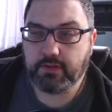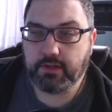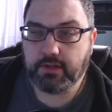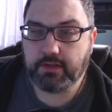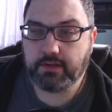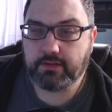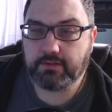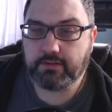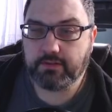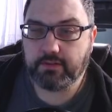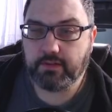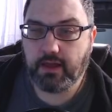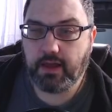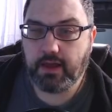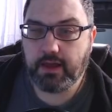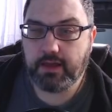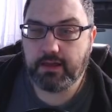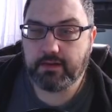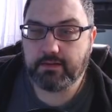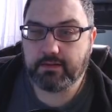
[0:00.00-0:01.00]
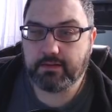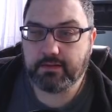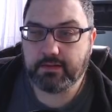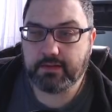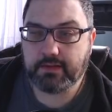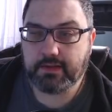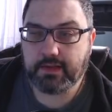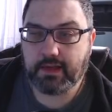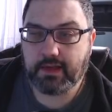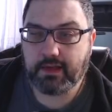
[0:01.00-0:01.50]
Linux Lite
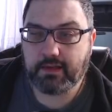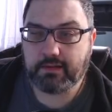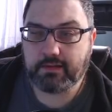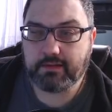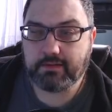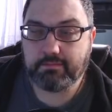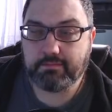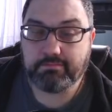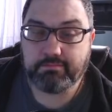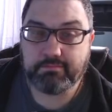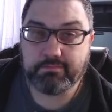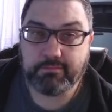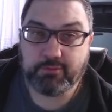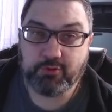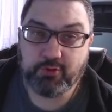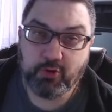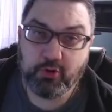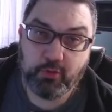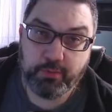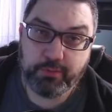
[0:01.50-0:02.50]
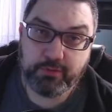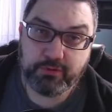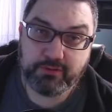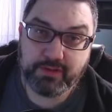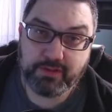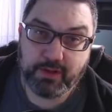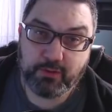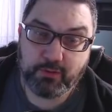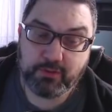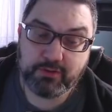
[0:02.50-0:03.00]
at 0%